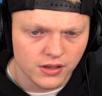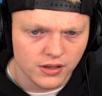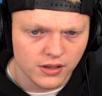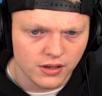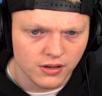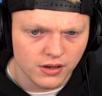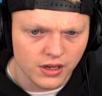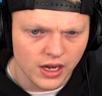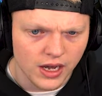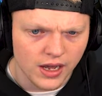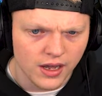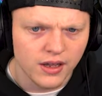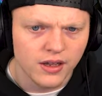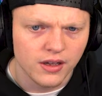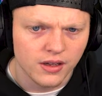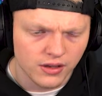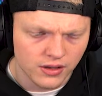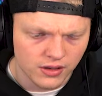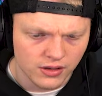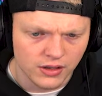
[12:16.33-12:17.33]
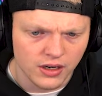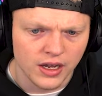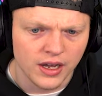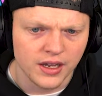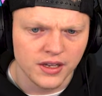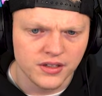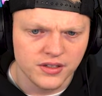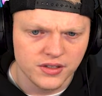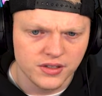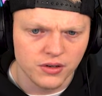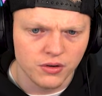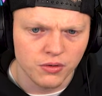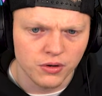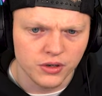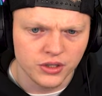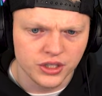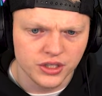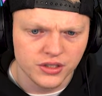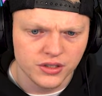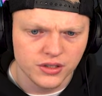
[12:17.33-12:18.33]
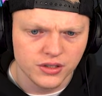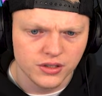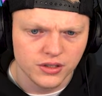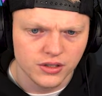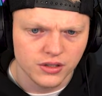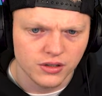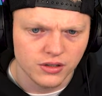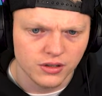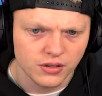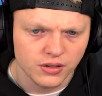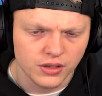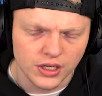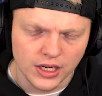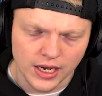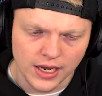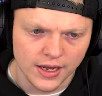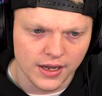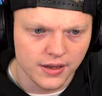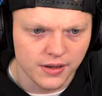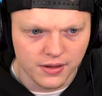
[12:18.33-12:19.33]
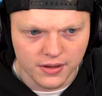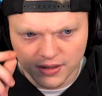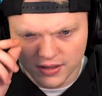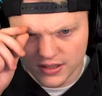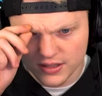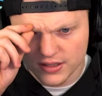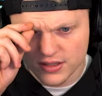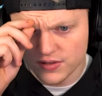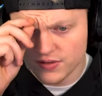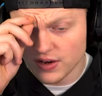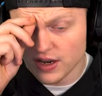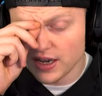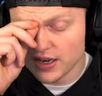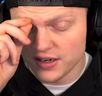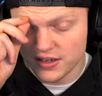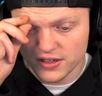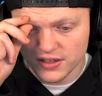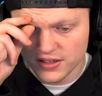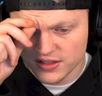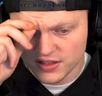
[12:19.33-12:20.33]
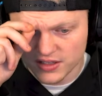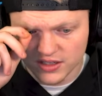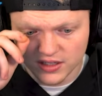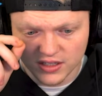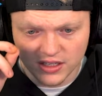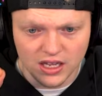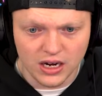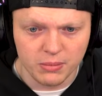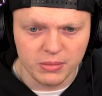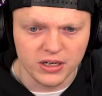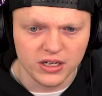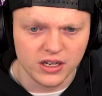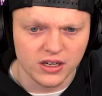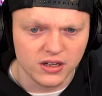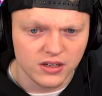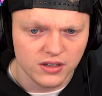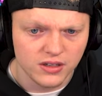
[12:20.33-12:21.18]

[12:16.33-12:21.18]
Okay. Nice. Oranges. Okay. It's fine. Not a big deal.